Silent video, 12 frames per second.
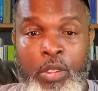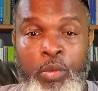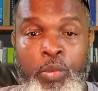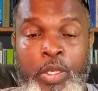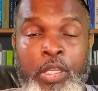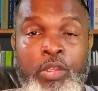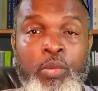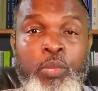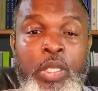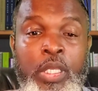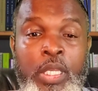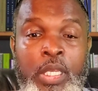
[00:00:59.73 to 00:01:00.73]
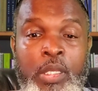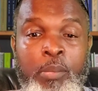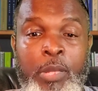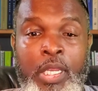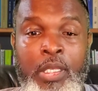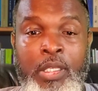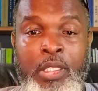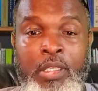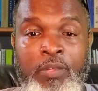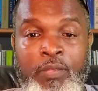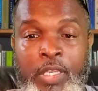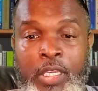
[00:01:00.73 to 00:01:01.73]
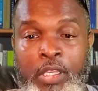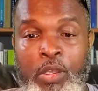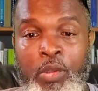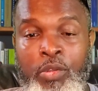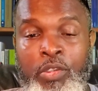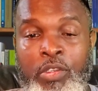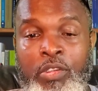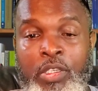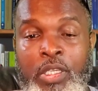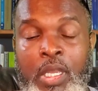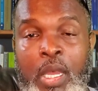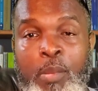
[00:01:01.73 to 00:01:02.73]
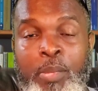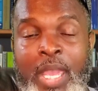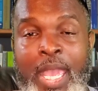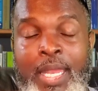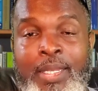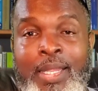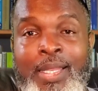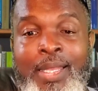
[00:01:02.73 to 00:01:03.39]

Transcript: The reason we need to make these videos is to combat the